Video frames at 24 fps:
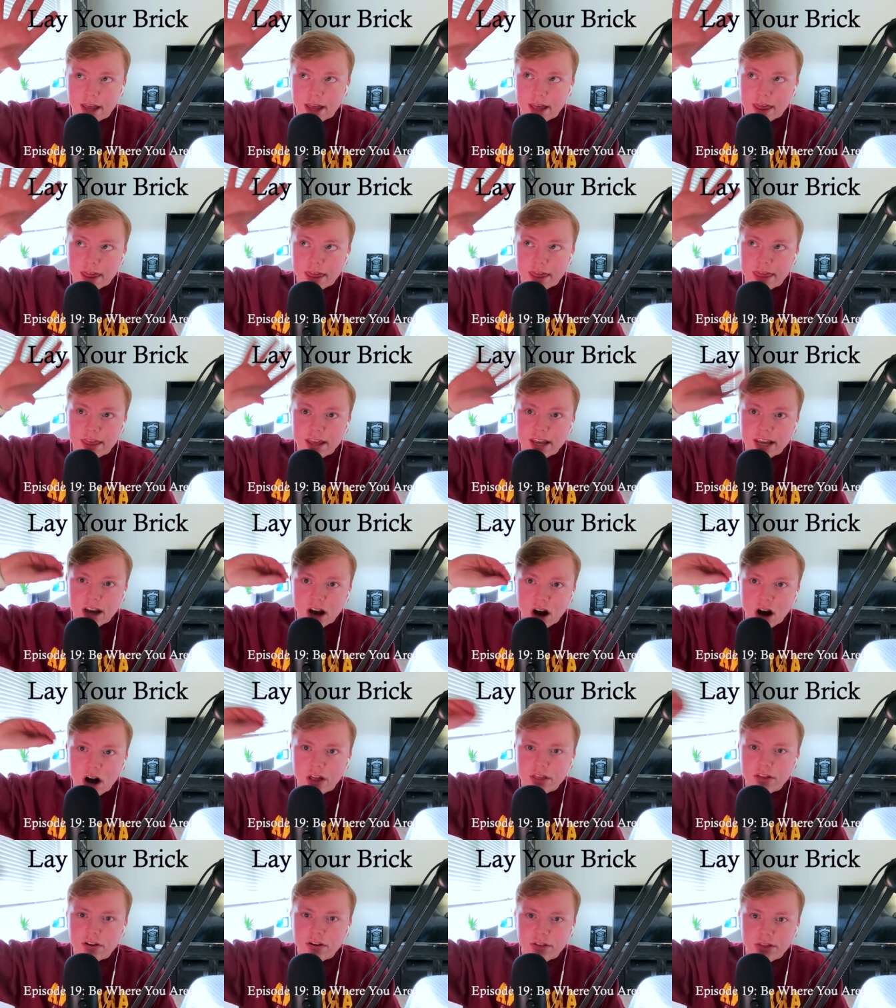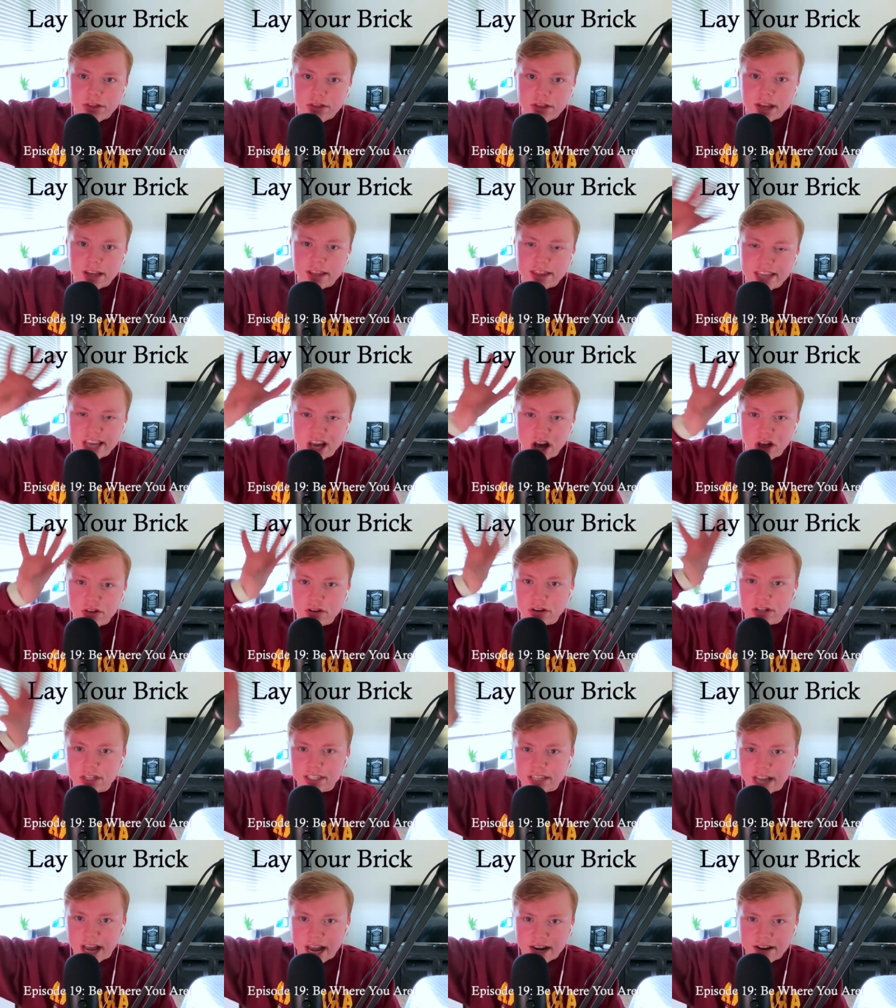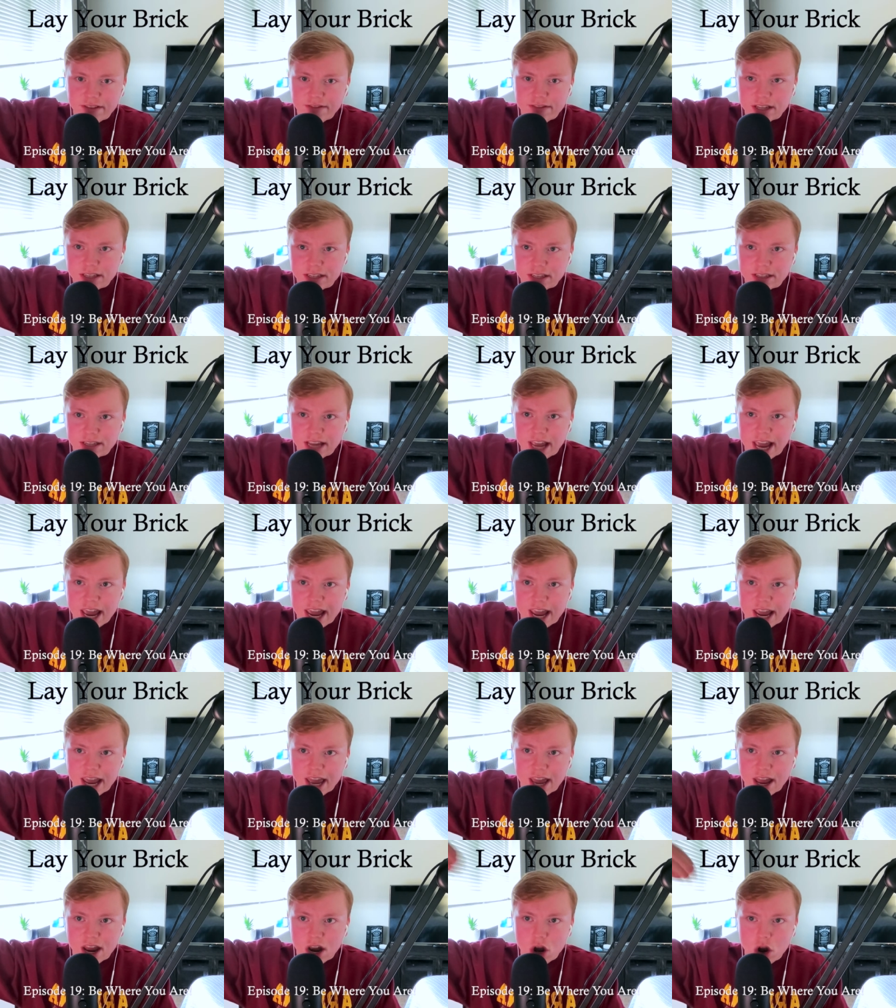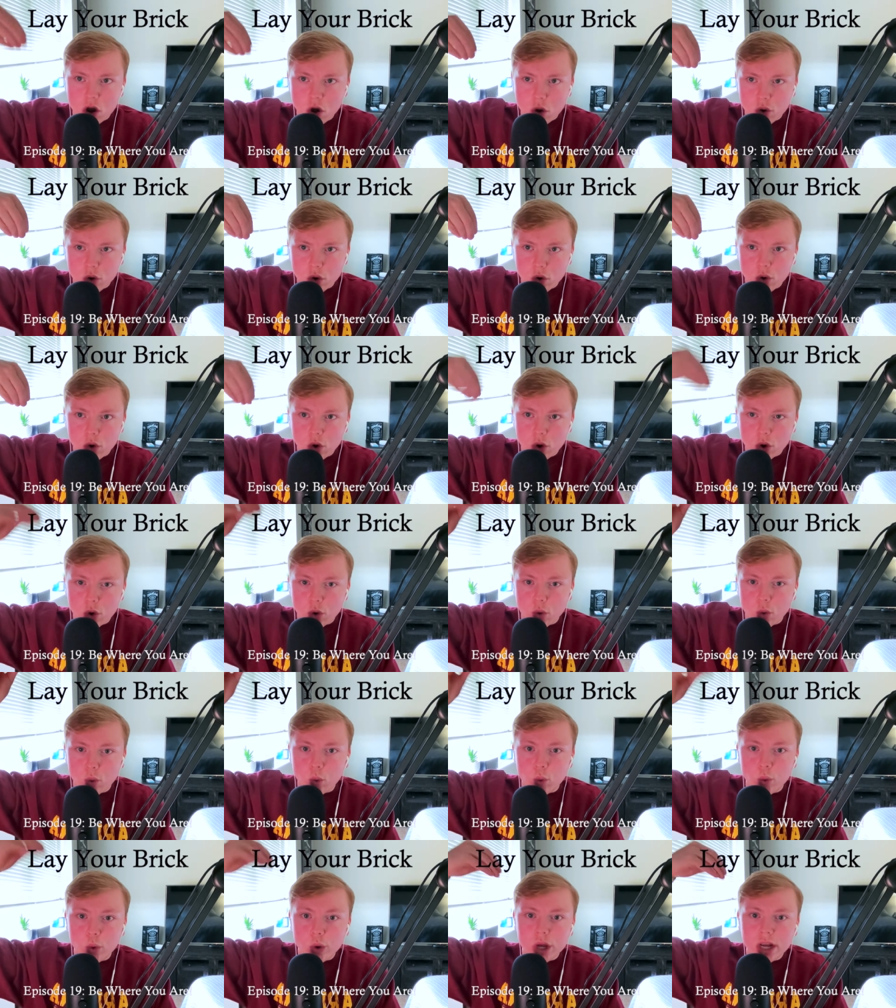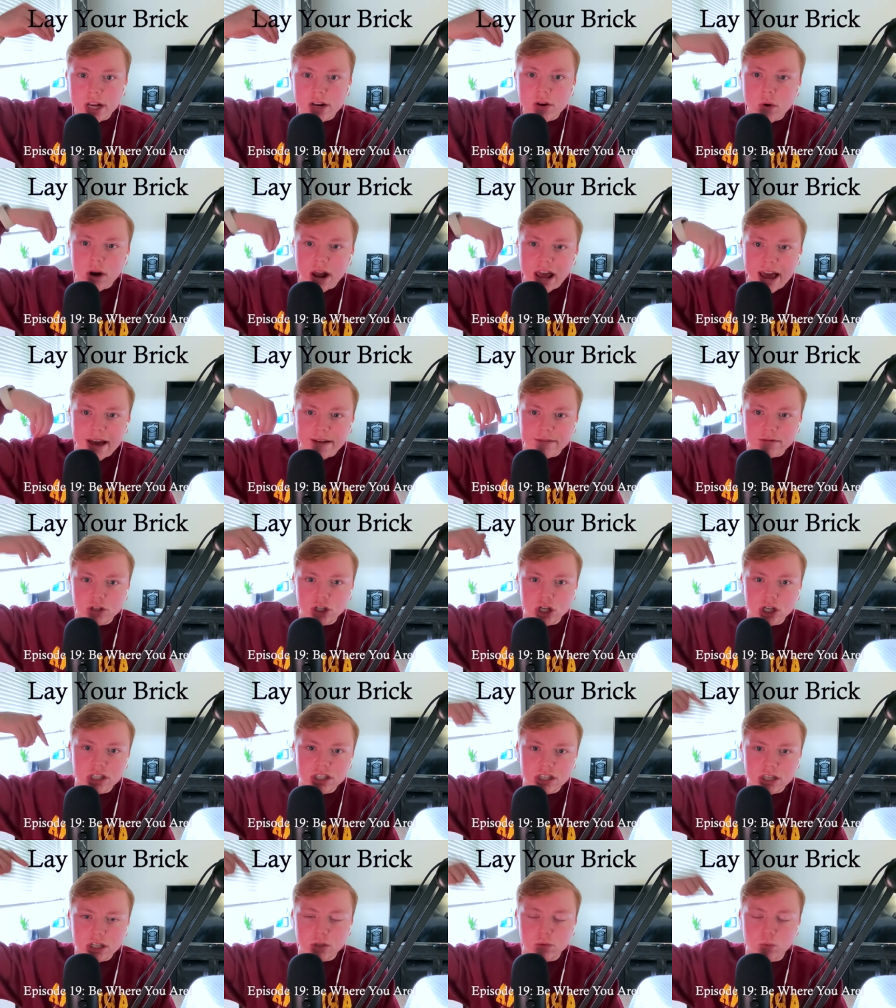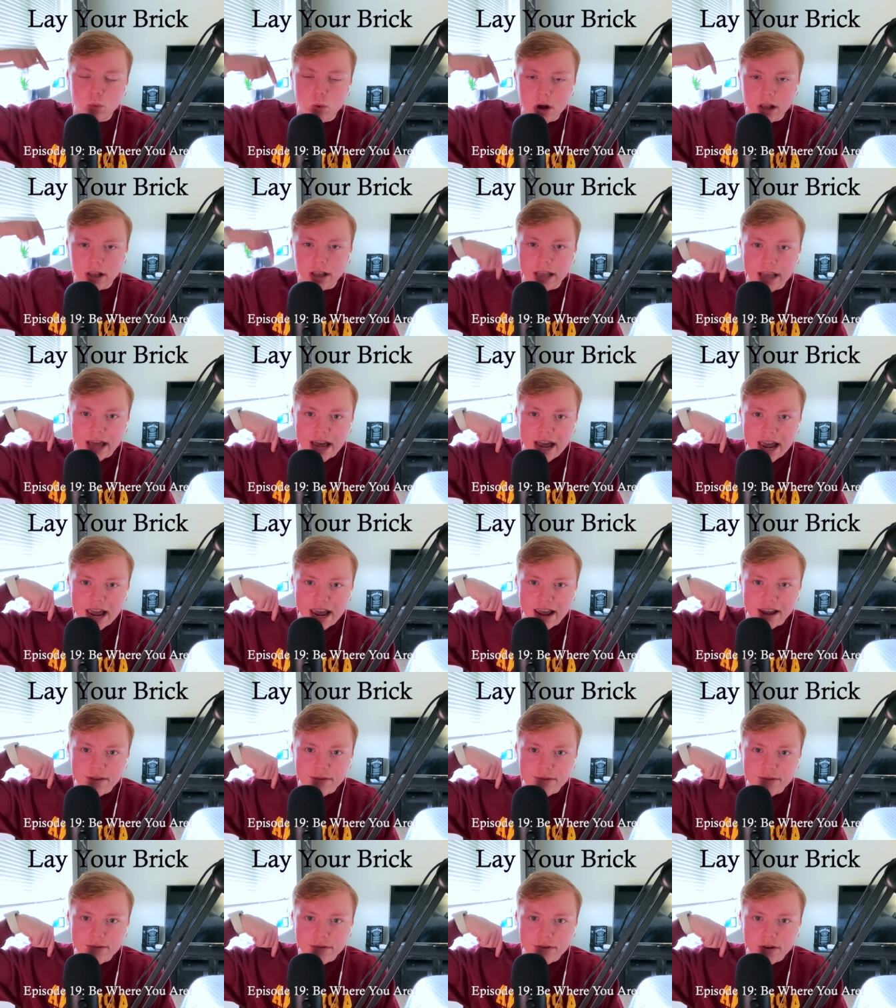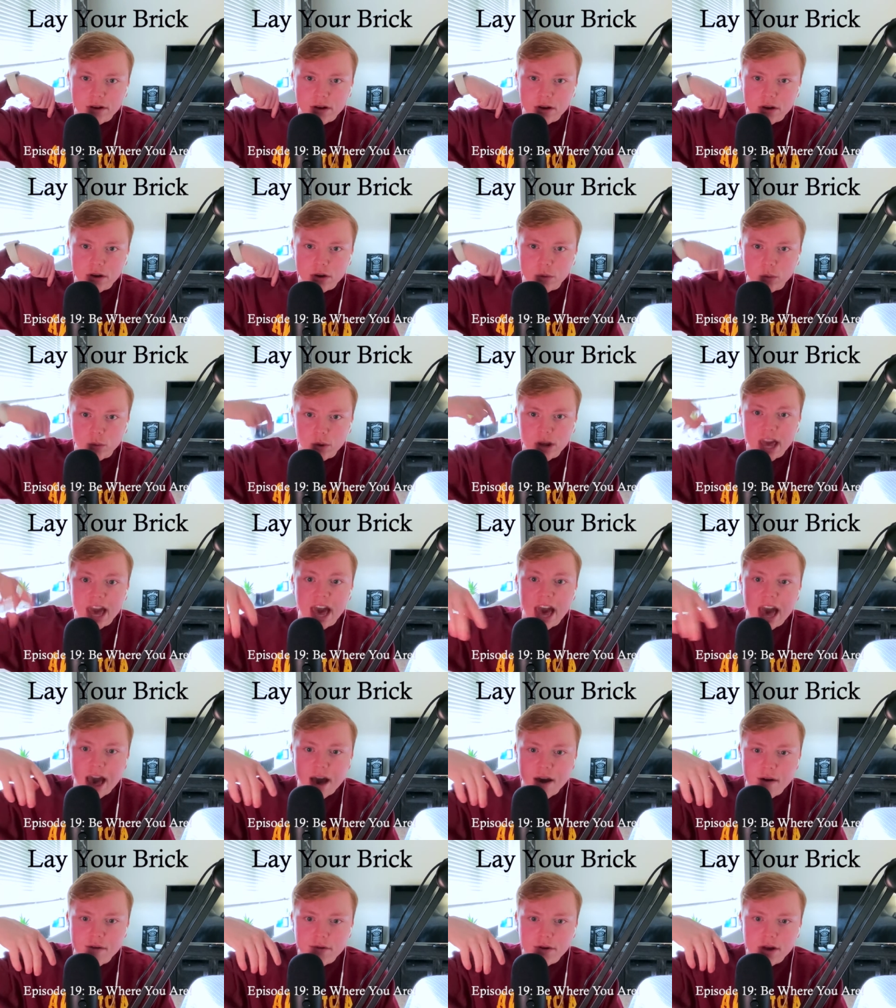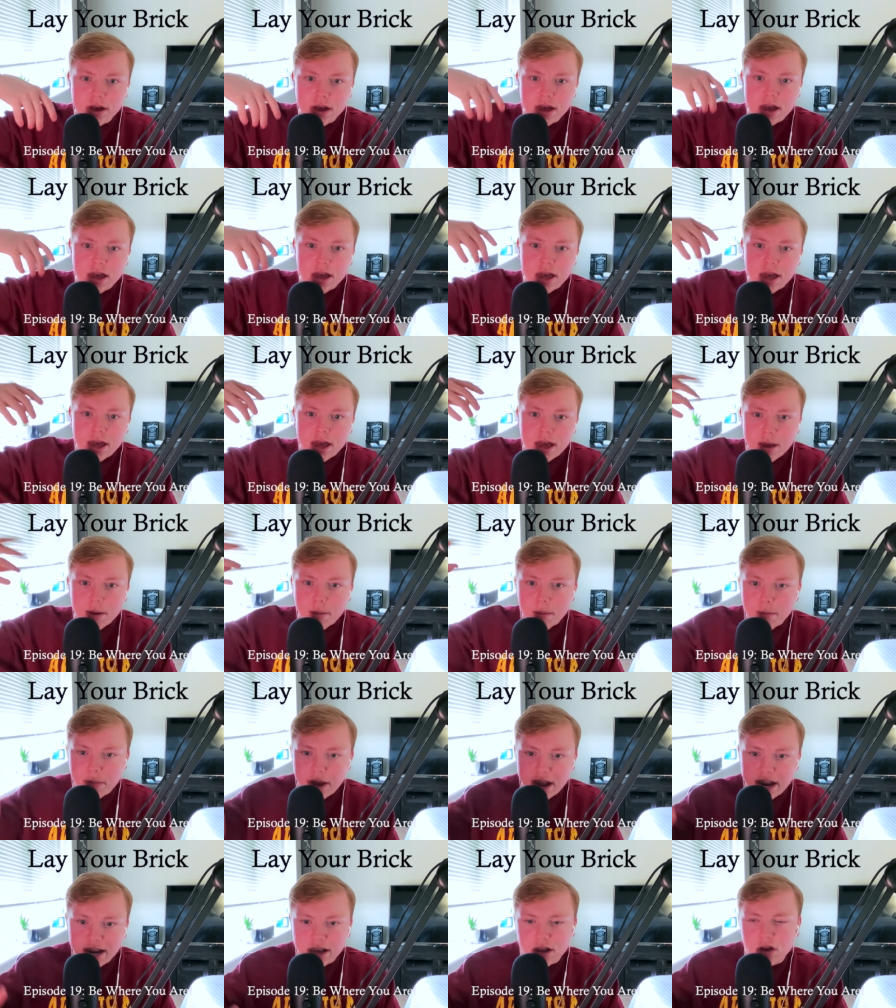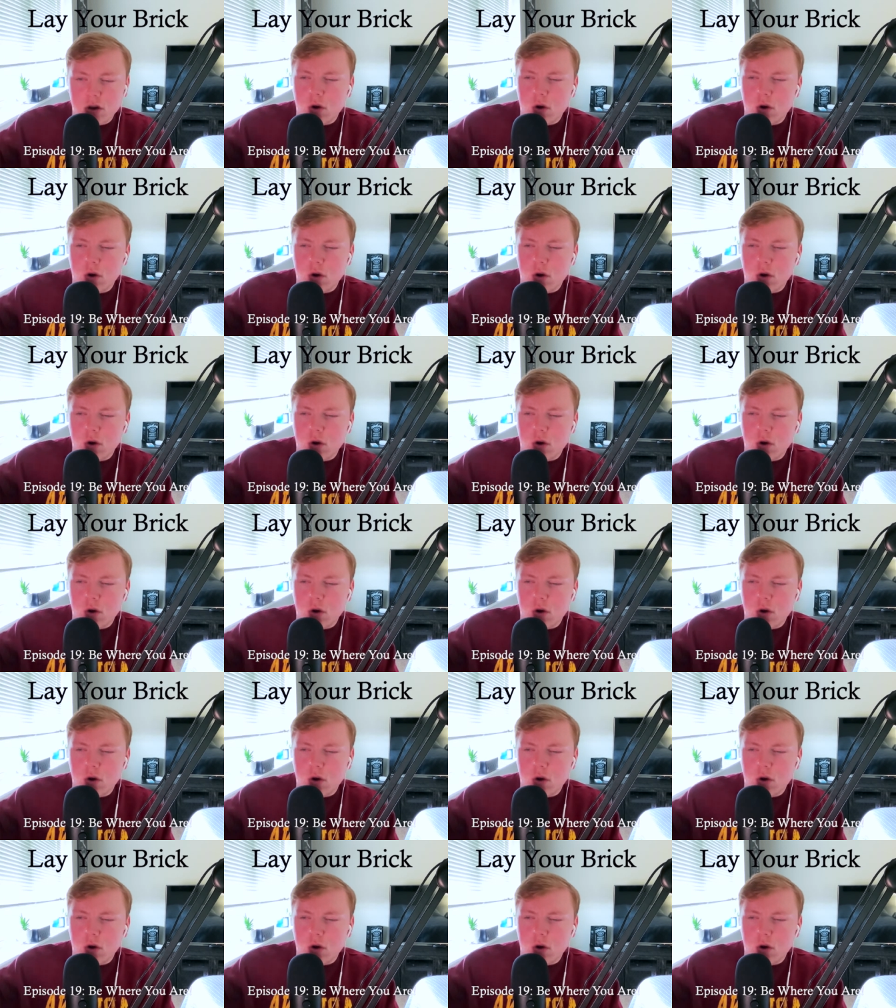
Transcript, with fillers: The other thing, the other side of this is hey, no, dude, we don't have just this one life. We have many.